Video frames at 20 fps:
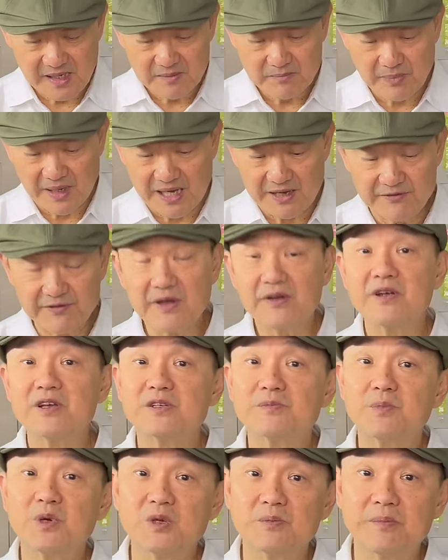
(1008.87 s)
by
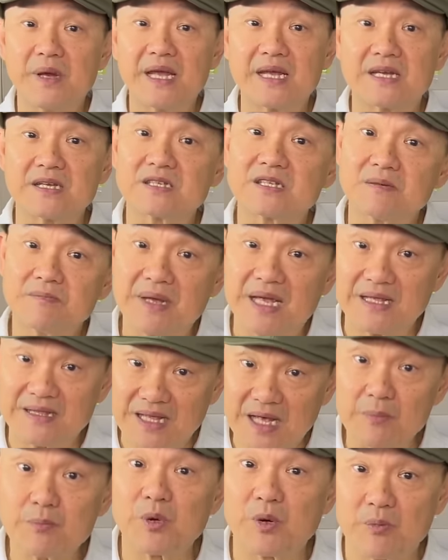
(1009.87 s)
various bootmakers to make
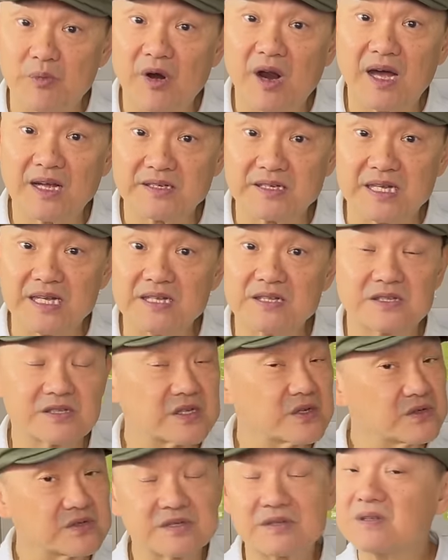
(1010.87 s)
their proprietary insoles.